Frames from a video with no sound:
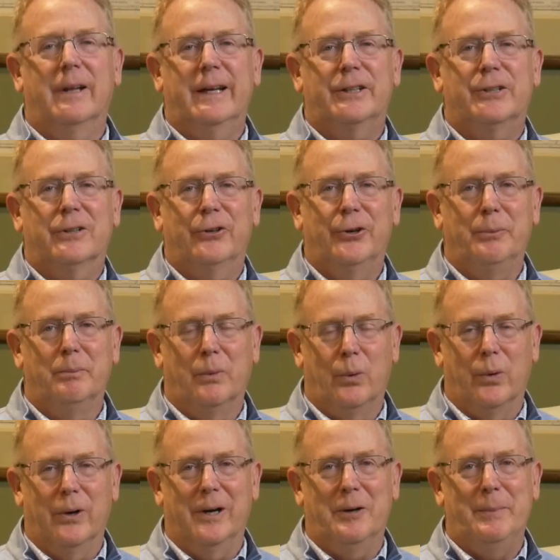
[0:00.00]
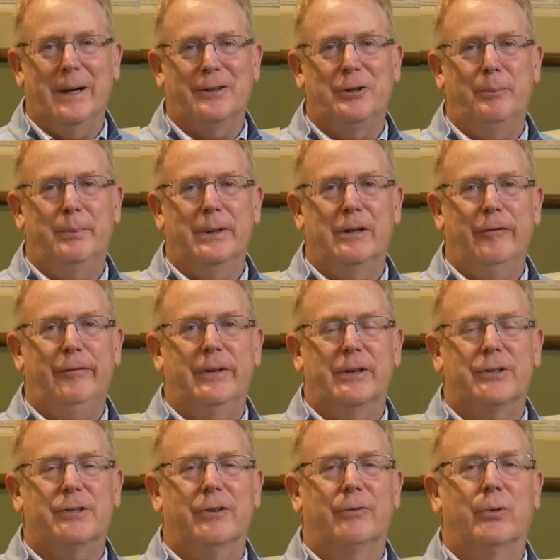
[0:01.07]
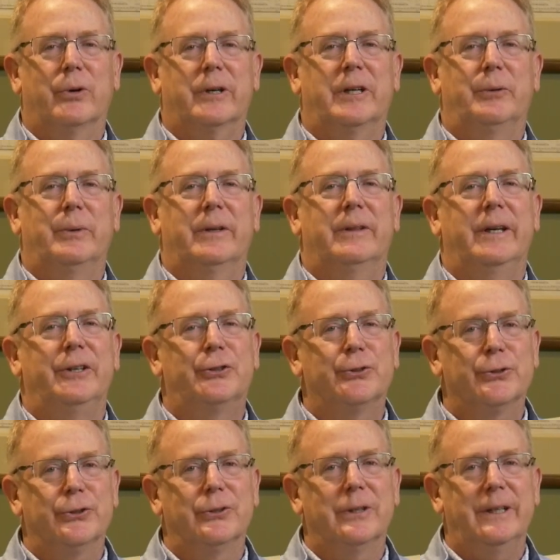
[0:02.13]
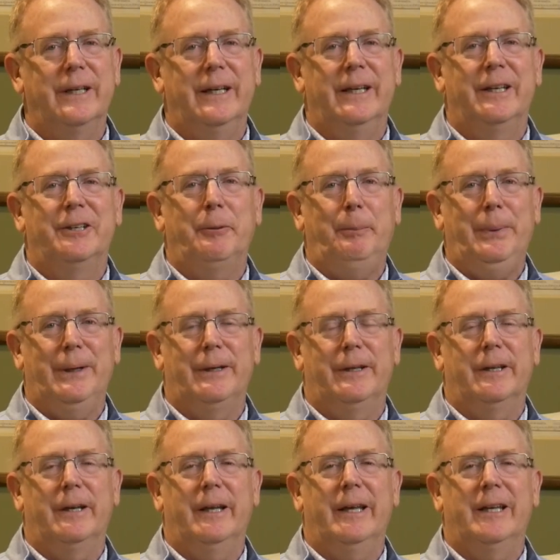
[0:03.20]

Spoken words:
like to learn more about the benefits of working with a truly independent